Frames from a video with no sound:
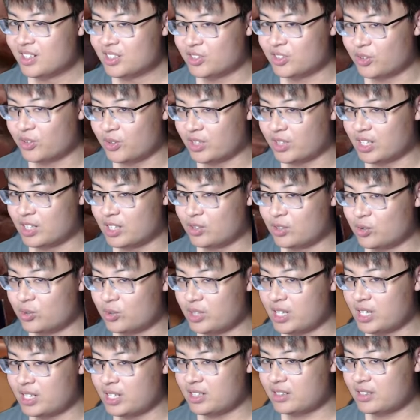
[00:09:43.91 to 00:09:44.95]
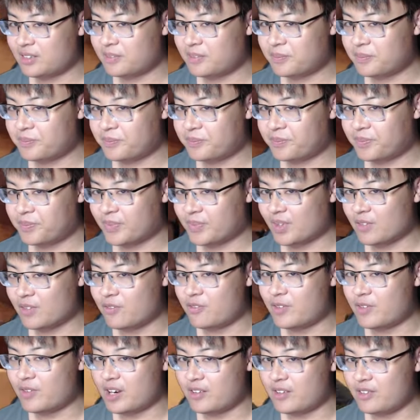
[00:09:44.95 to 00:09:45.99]
So you can do that
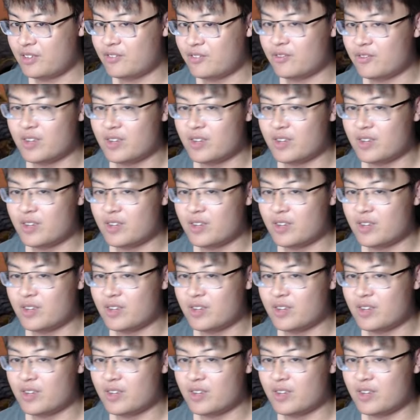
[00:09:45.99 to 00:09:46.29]
very